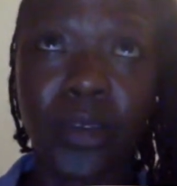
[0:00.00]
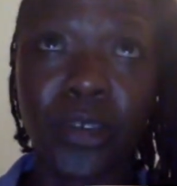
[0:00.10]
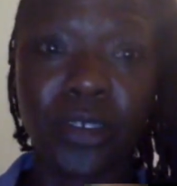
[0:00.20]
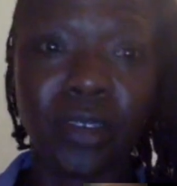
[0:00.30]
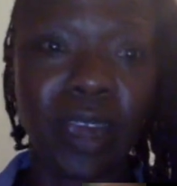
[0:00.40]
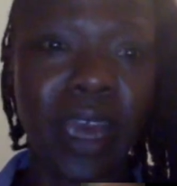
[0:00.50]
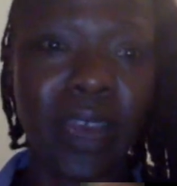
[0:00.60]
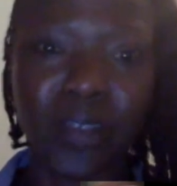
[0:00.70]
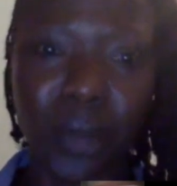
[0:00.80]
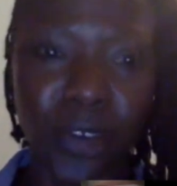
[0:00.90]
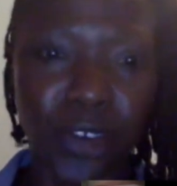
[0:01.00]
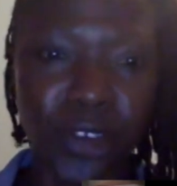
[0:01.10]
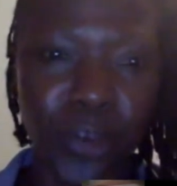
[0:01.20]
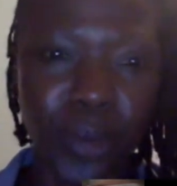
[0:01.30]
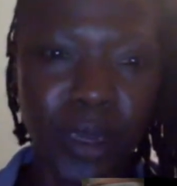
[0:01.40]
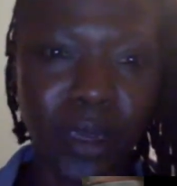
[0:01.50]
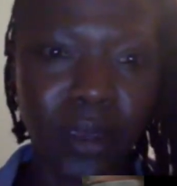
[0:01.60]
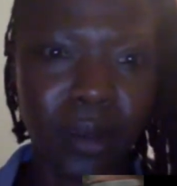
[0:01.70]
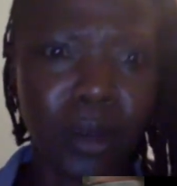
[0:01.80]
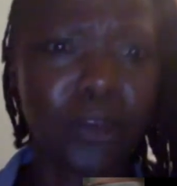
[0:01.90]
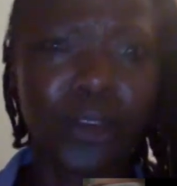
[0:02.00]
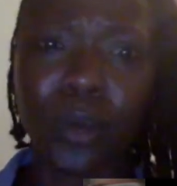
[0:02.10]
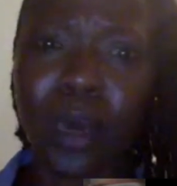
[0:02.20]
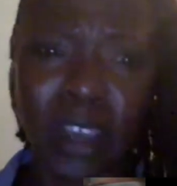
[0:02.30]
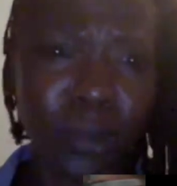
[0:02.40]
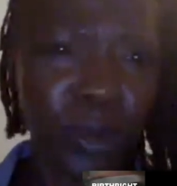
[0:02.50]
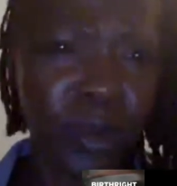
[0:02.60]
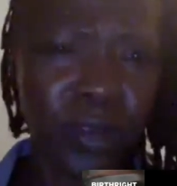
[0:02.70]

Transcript: just ask questions when they go to a hospital.